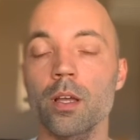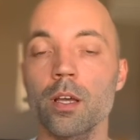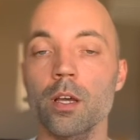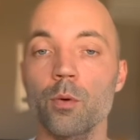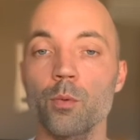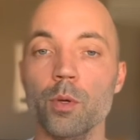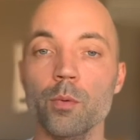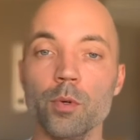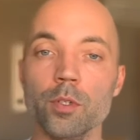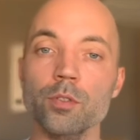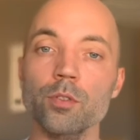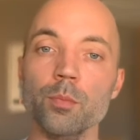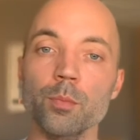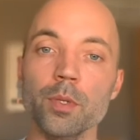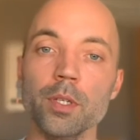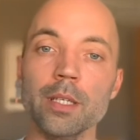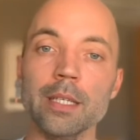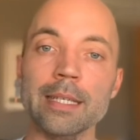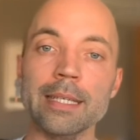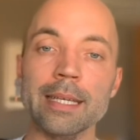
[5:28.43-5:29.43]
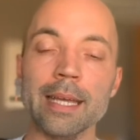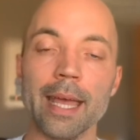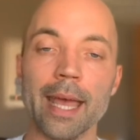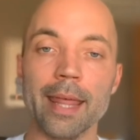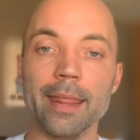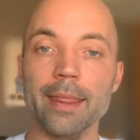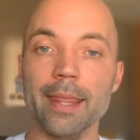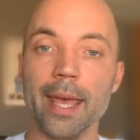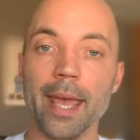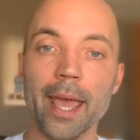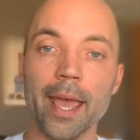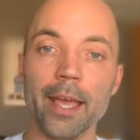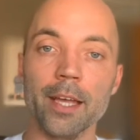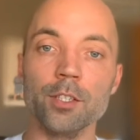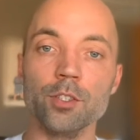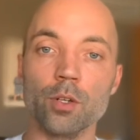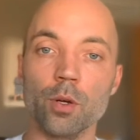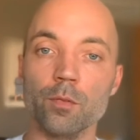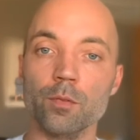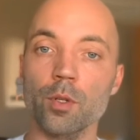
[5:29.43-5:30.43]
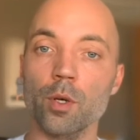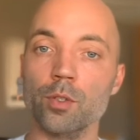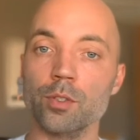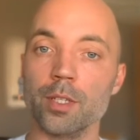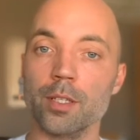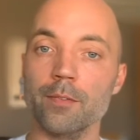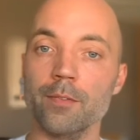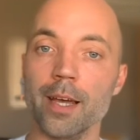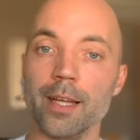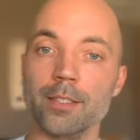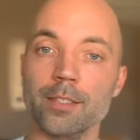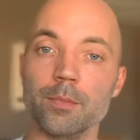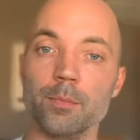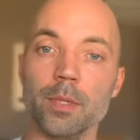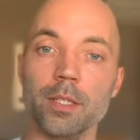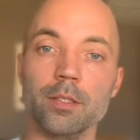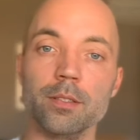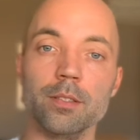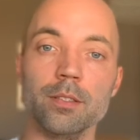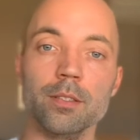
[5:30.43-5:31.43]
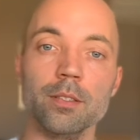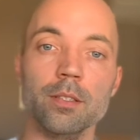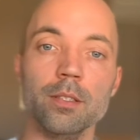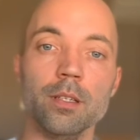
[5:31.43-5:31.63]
We want to be at the edge of those advancements.